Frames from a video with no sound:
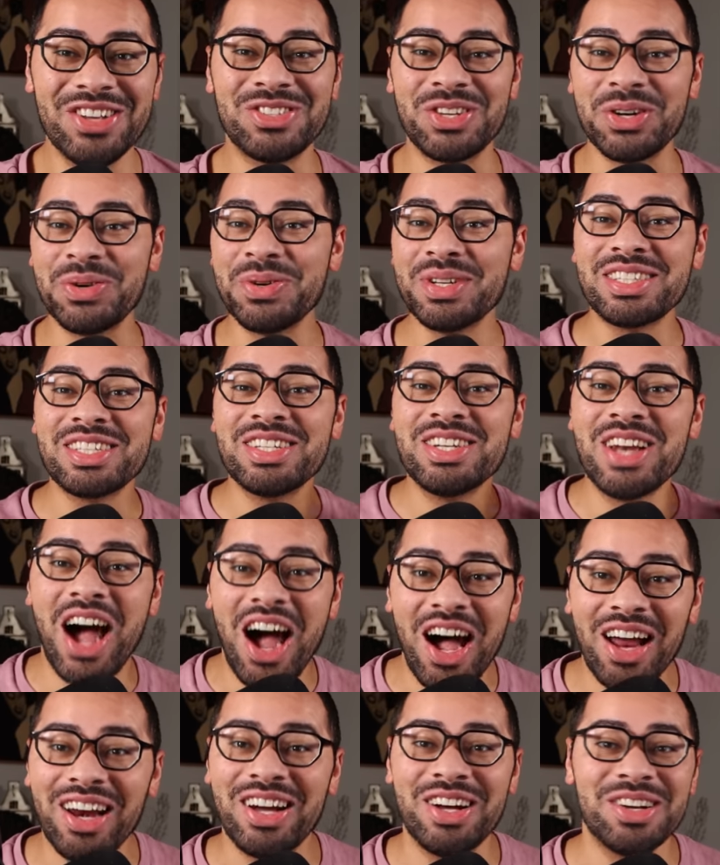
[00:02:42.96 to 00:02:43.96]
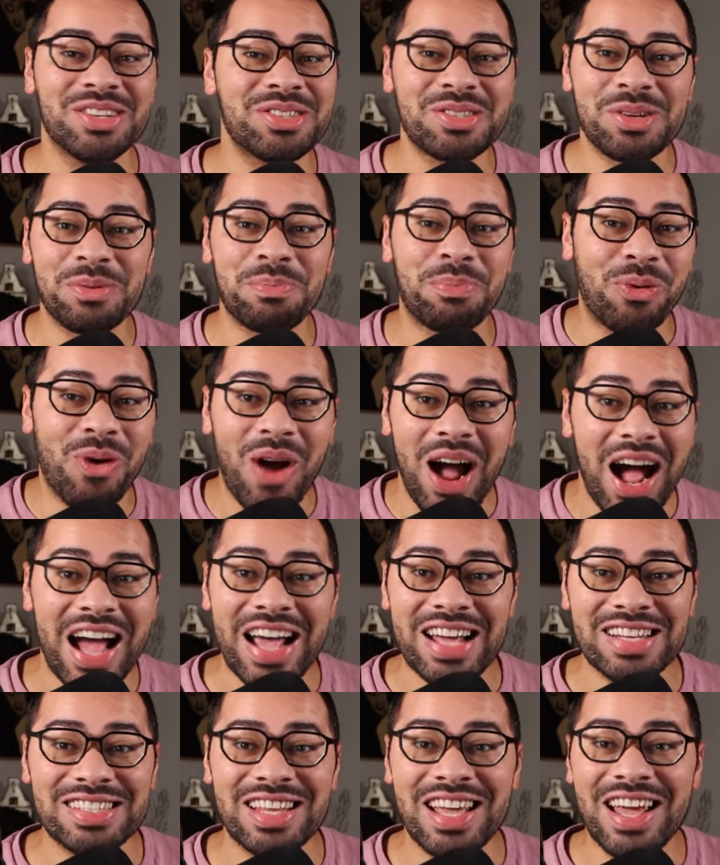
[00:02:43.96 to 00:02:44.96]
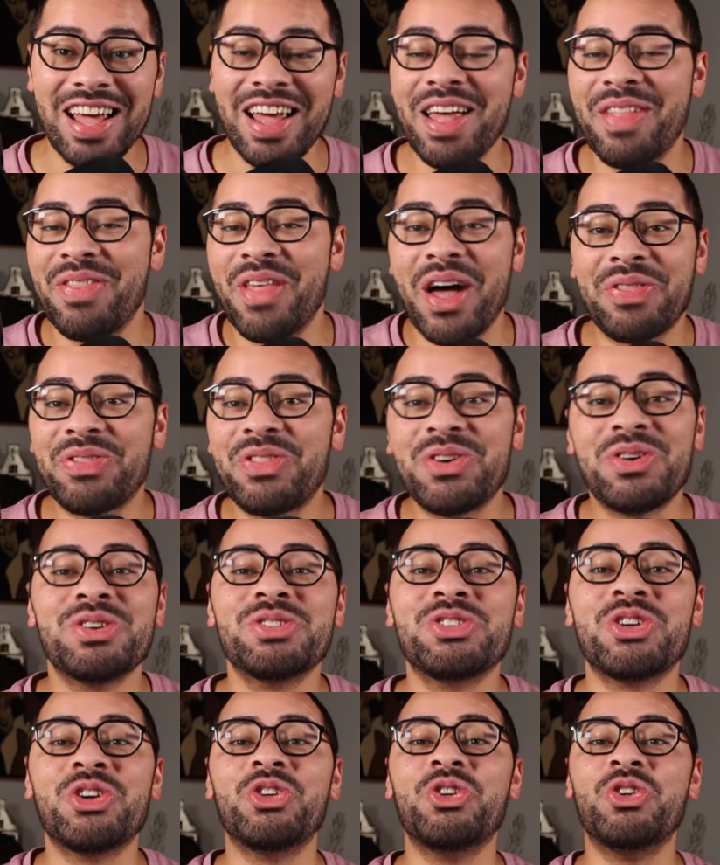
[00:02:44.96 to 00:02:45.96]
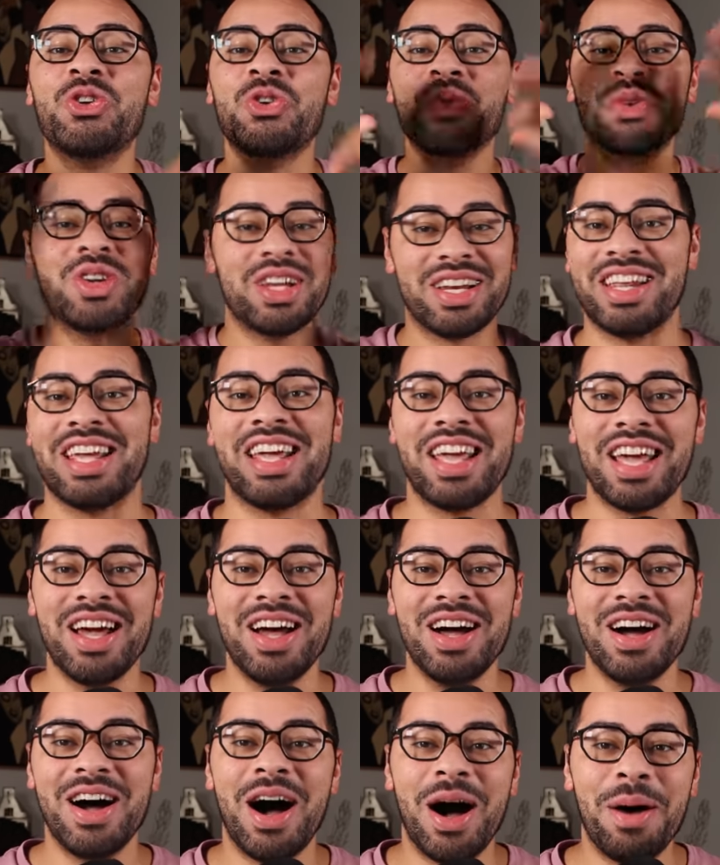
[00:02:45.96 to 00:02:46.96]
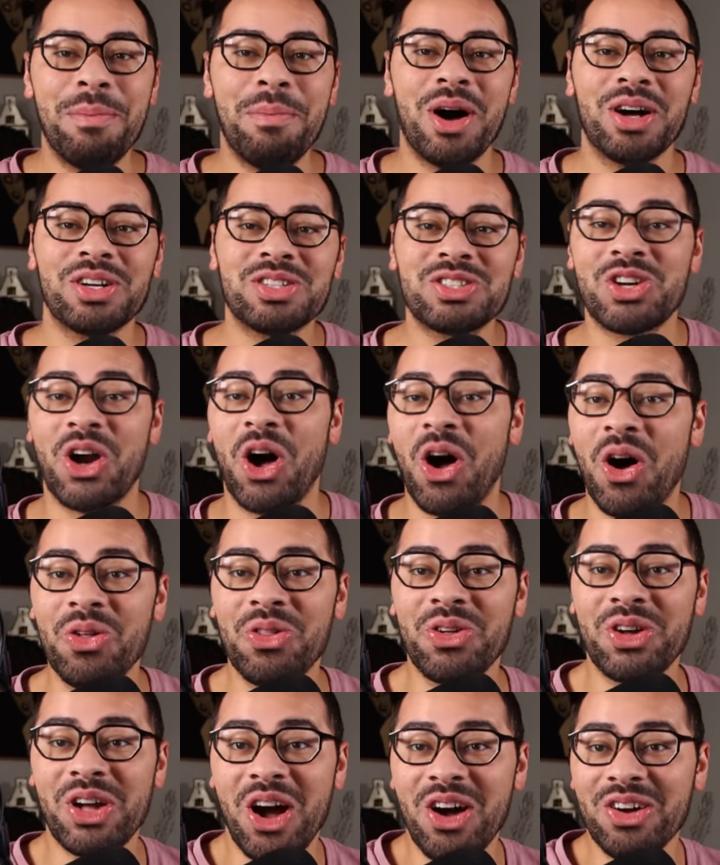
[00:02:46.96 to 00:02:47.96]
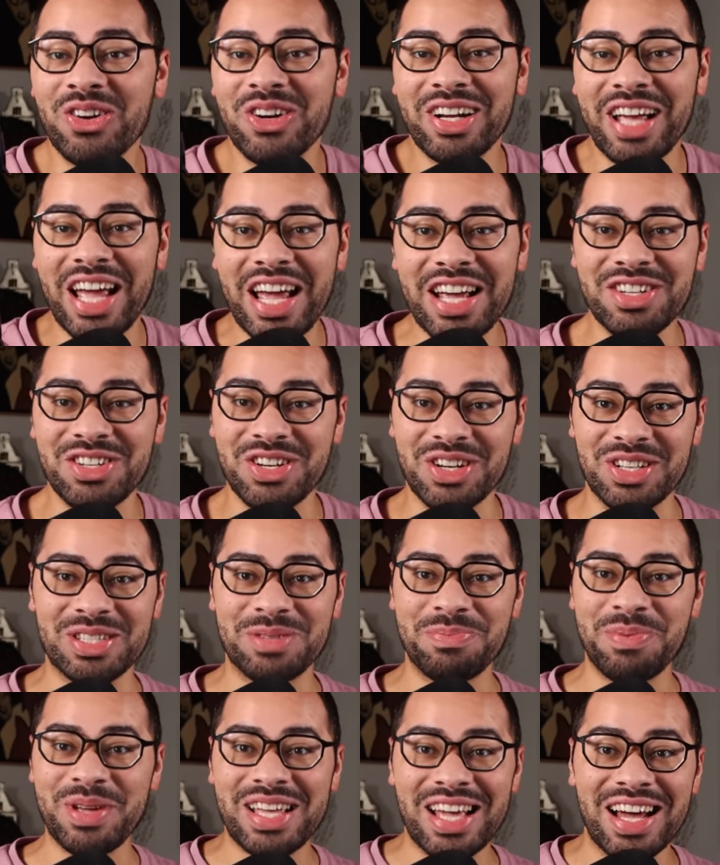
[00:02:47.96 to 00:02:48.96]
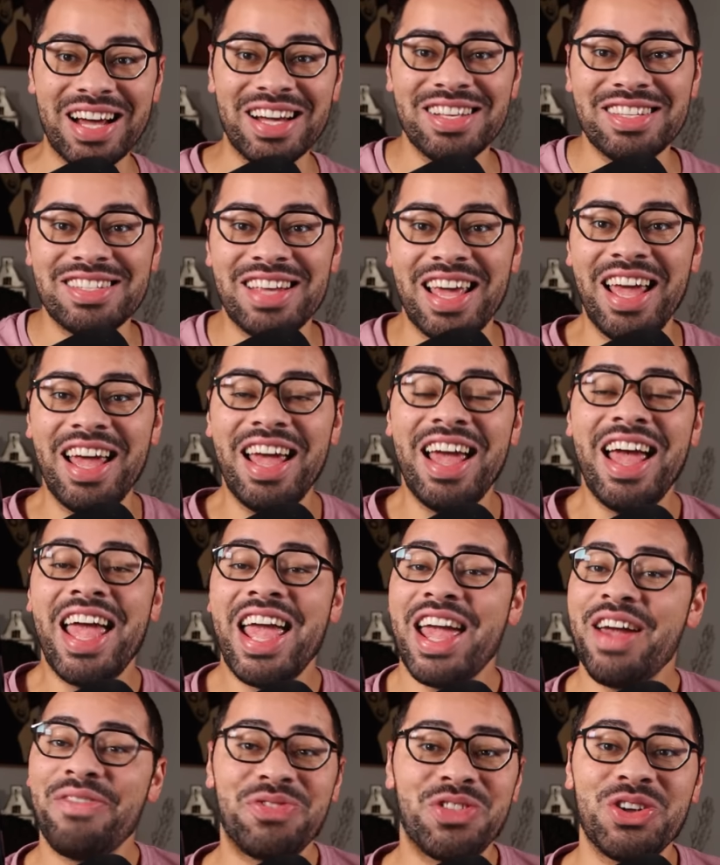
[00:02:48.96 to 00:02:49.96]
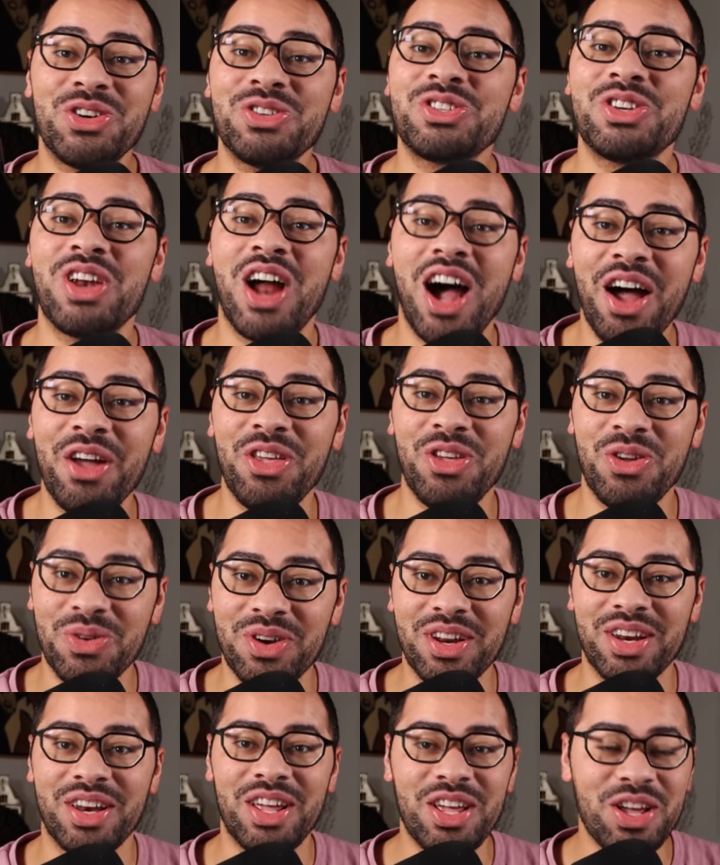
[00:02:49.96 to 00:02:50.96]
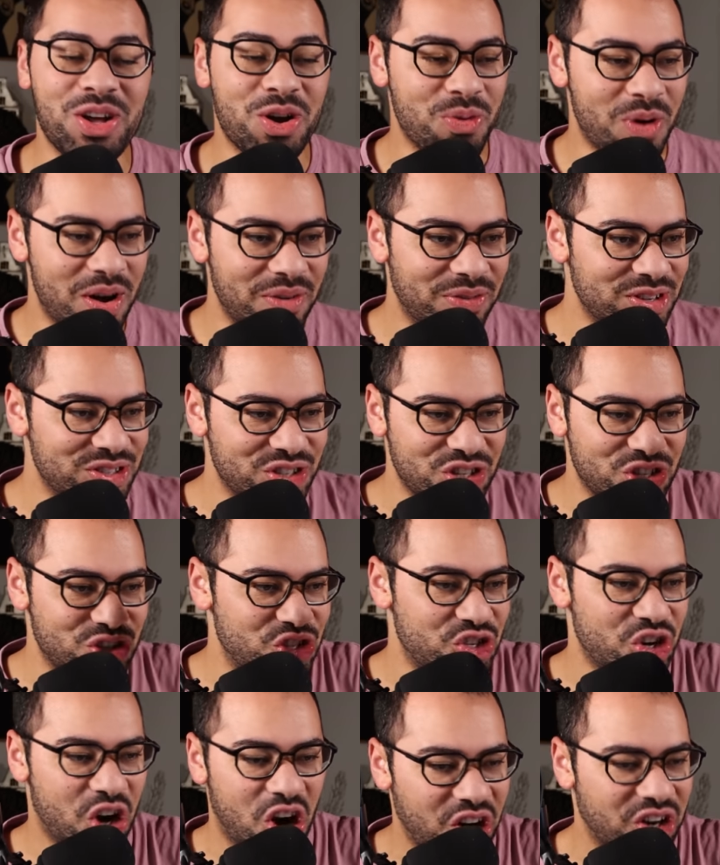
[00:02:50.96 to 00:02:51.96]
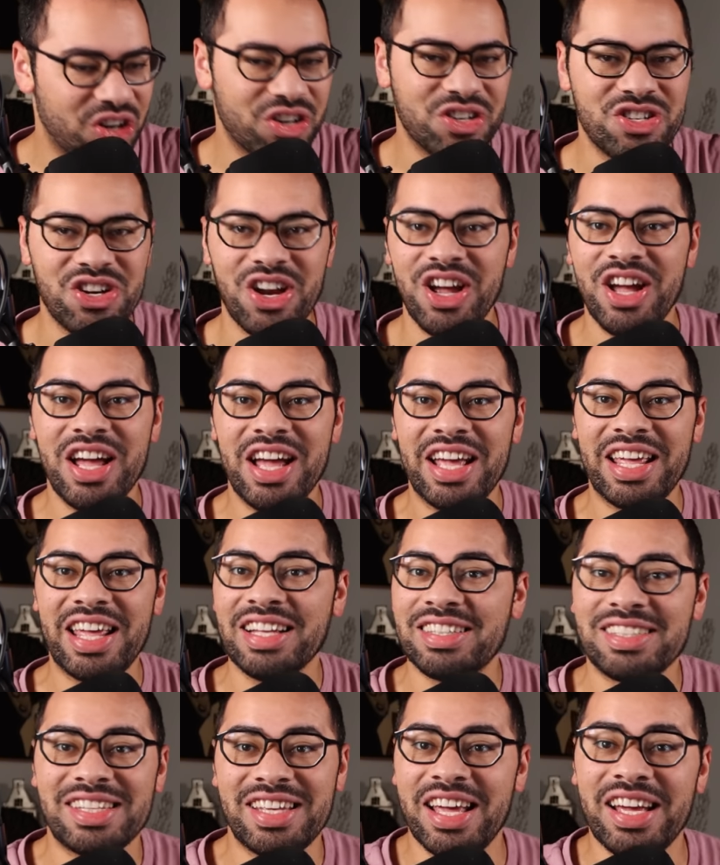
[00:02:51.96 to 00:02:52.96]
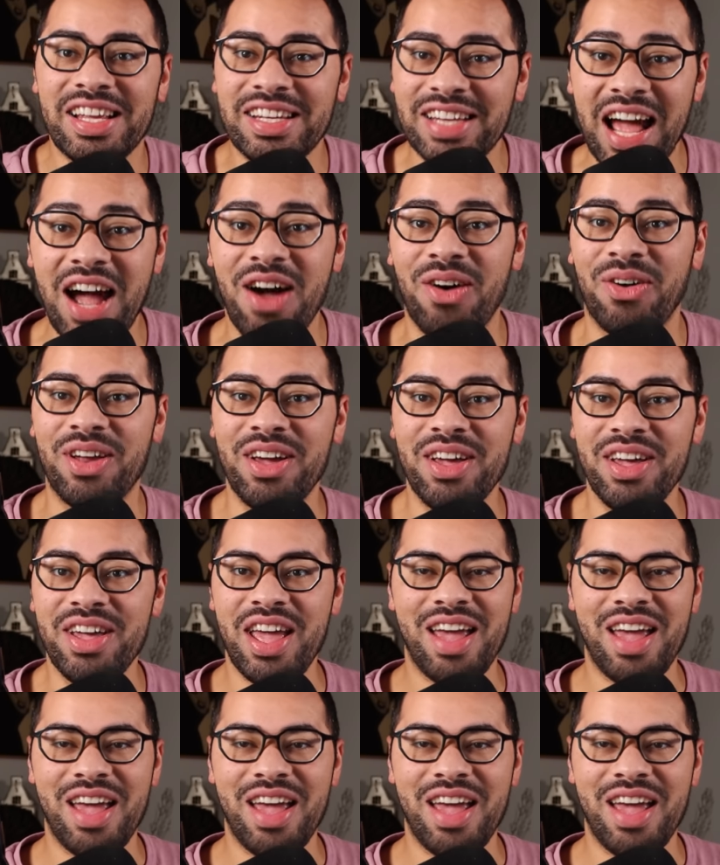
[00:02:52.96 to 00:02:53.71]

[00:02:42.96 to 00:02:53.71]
So it's not a surprise that there is a unity amongst all the congregations, because if there's not unity, whoever's in charge gets kicked out.